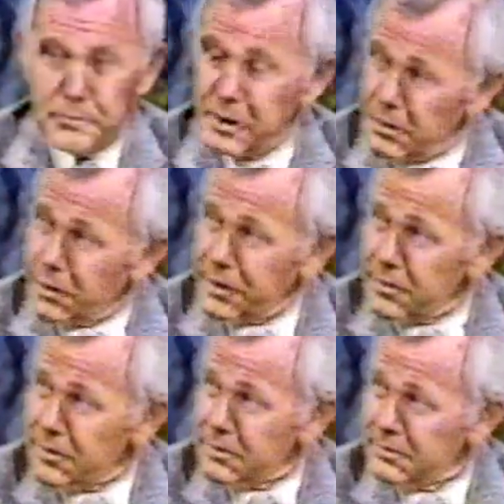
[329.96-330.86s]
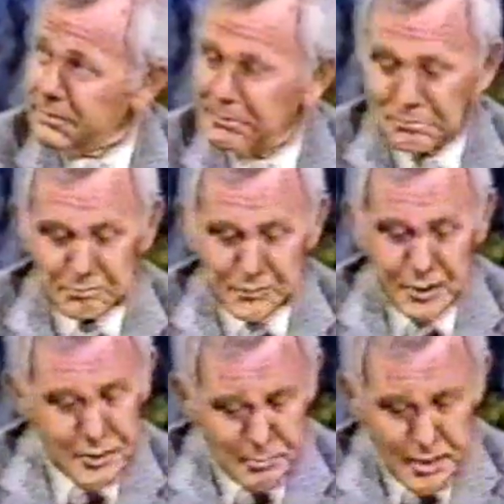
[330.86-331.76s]
Be courteous.
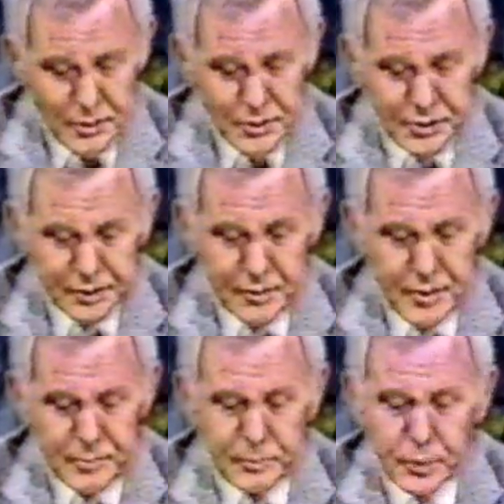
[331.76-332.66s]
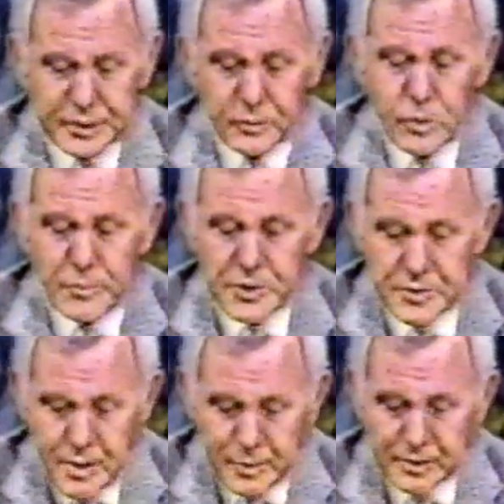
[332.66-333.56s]
It is embarrassing to thump a pregnant woman's
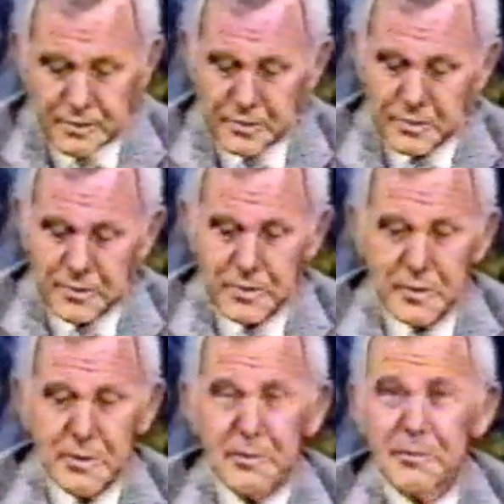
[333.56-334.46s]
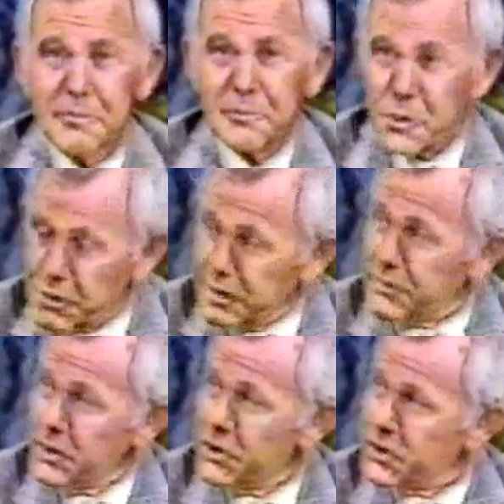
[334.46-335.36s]
stomach to see
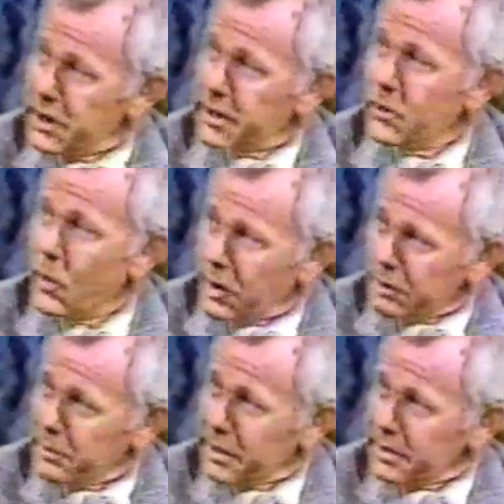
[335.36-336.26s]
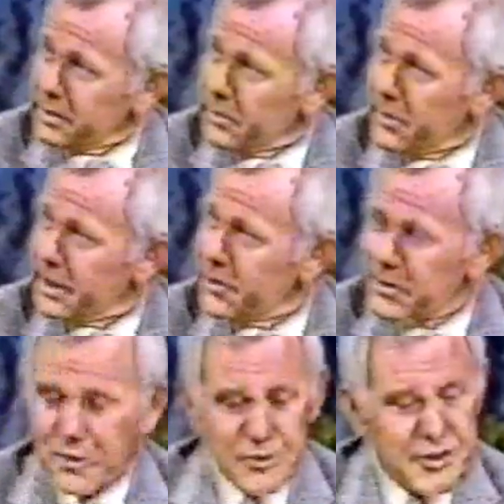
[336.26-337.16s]
if she's stealing a watermelon.
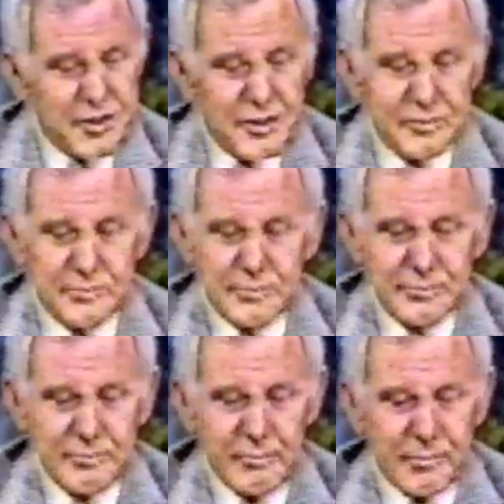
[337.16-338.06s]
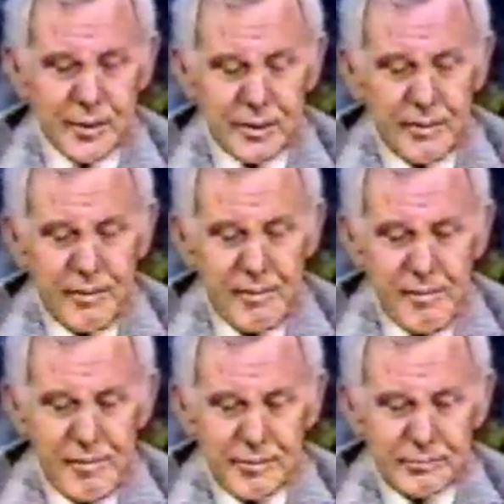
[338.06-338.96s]

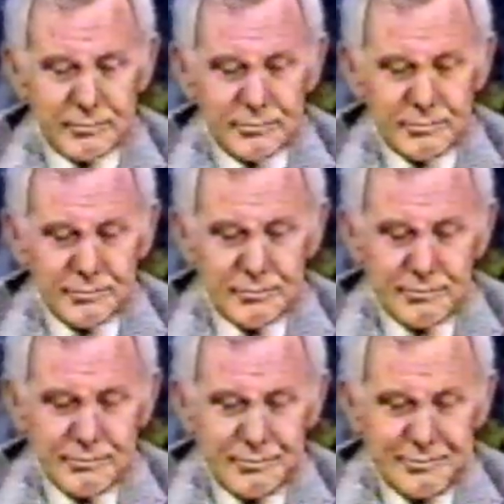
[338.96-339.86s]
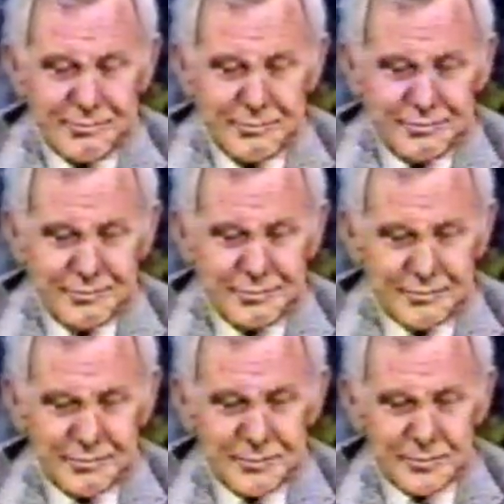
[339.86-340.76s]

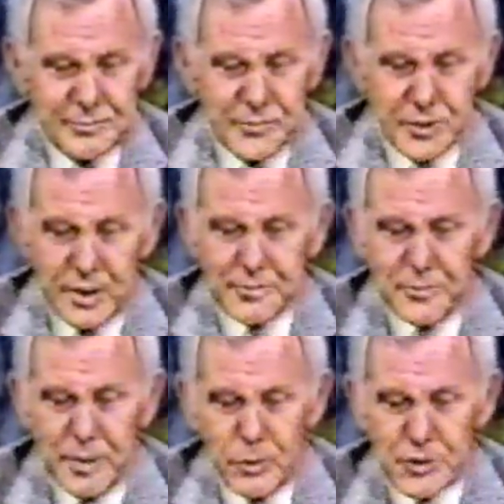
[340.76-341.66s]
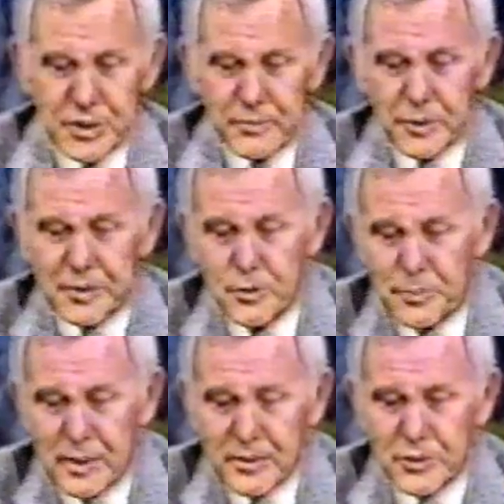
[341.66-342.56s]
du- double saver
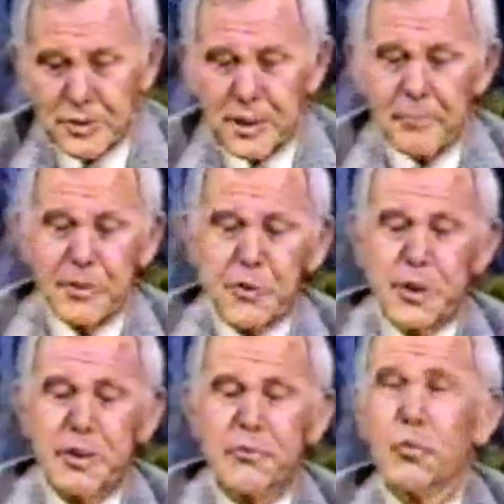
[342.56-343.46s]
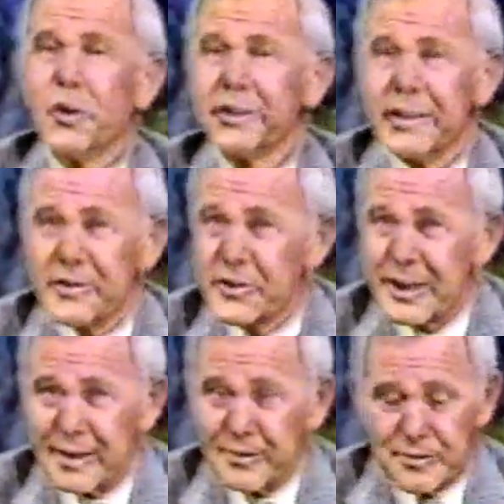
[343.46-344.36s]
coupons should not be traded for one night
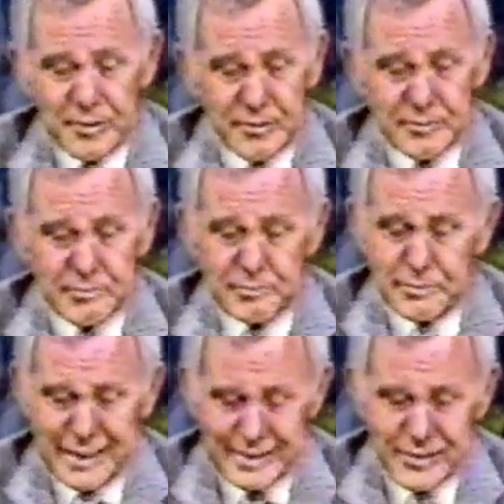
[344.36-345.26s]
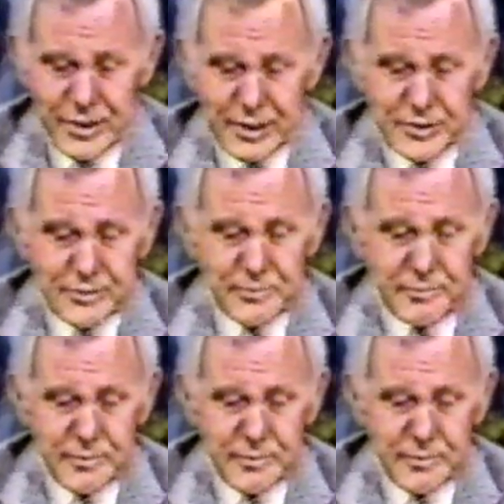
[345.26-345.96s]
stands. Bad taste.